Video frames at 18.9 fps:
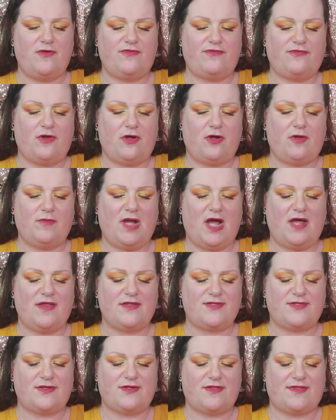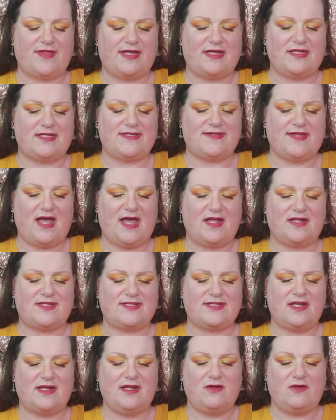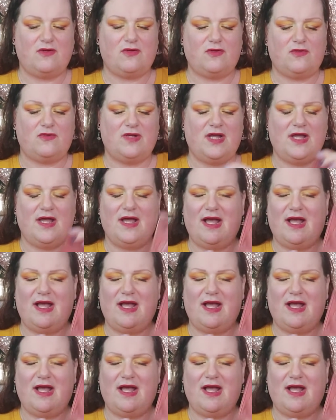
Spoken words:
from other sort of things that little